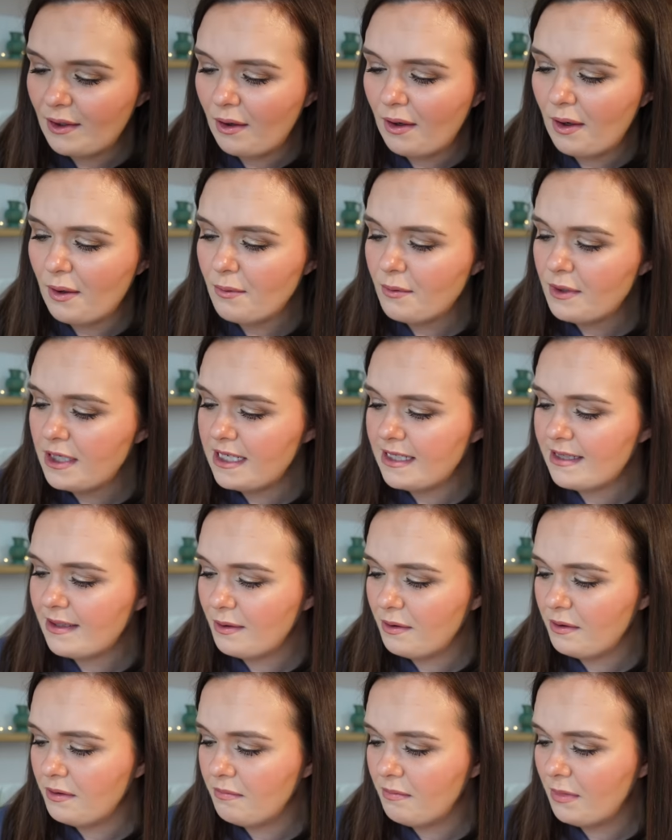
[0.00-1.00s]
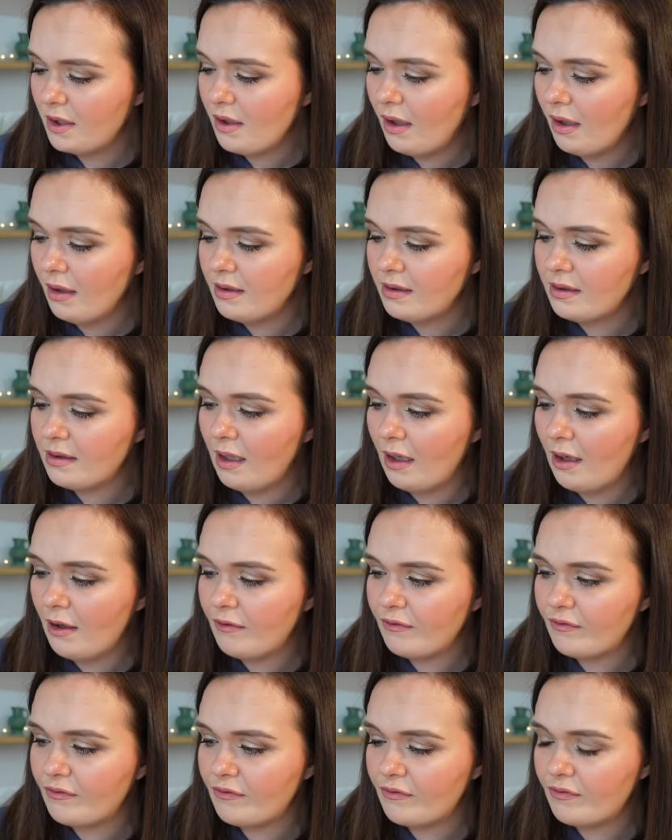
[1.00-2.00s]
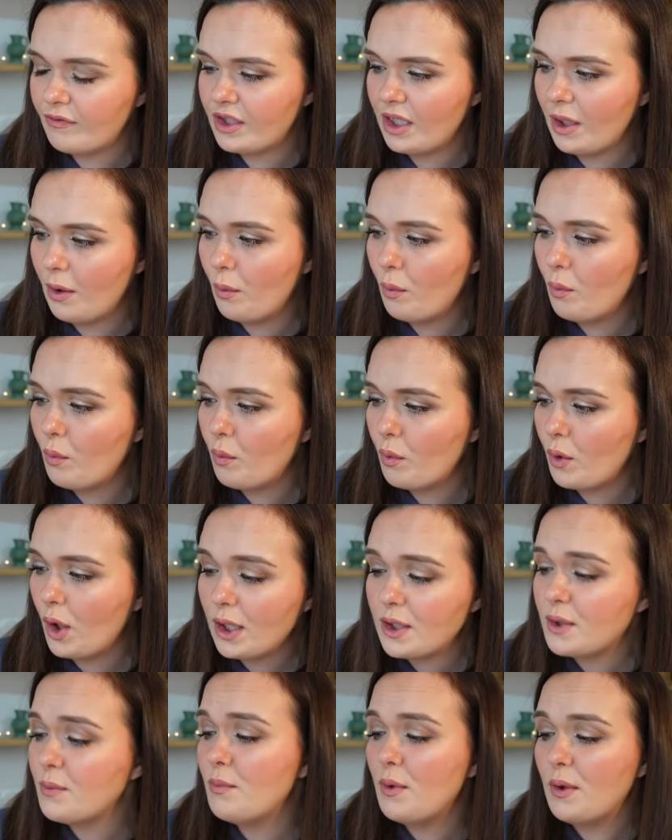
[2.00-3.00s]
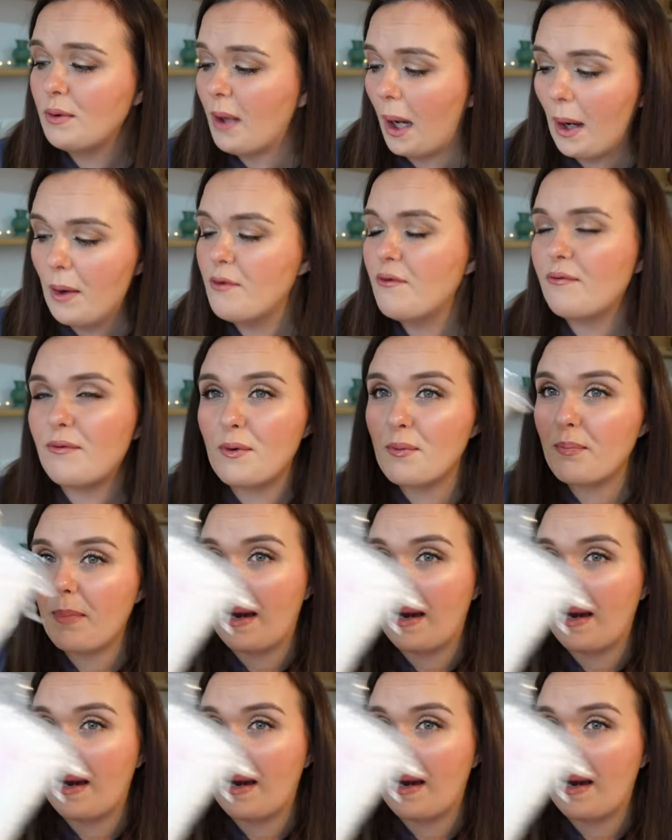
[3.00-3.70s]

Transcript: got were some cotton soft, cotton wool oval